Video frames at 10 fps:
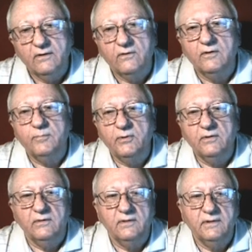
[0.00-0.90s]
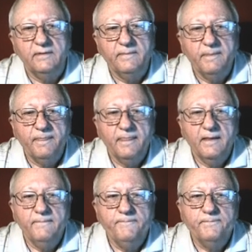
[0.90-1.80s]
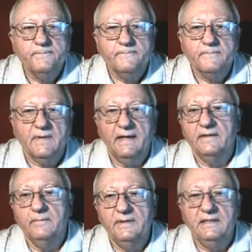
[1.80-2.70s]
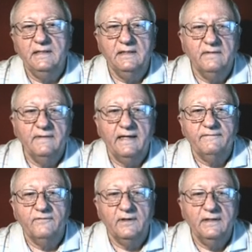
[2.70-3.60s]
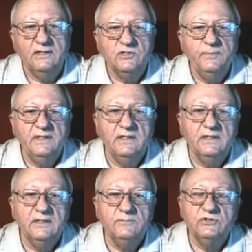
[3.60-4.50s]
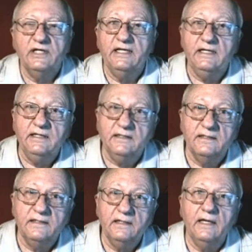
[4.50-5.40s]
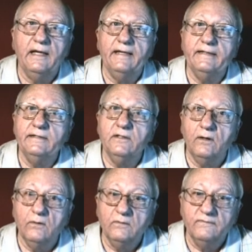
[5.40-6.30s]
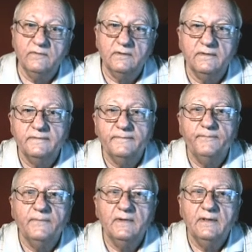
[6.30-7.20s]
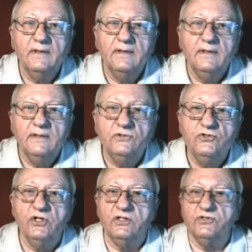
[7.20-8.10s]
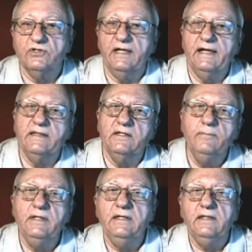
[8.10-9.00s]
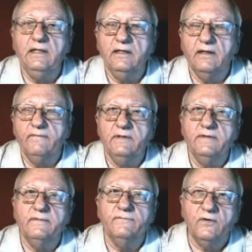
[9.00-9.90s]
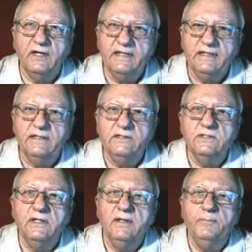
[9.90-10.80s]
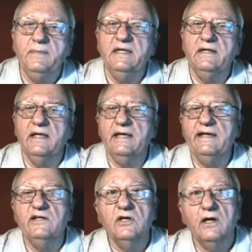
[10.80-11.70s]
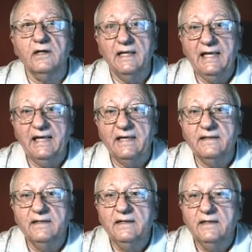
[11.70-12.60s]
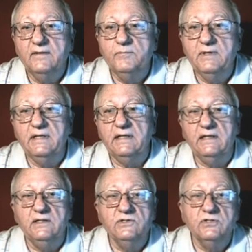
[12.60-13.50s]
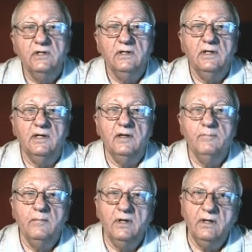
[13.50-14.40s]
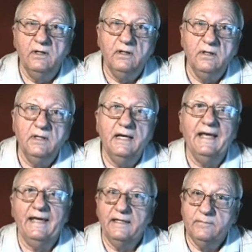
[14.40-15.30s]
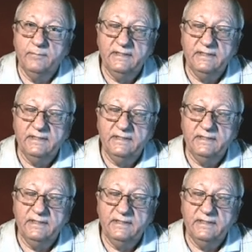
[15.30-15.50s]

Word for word: or upon. And the meaning of that phrase becomes in and over. Just like the meaning of the phrase mene takat means among and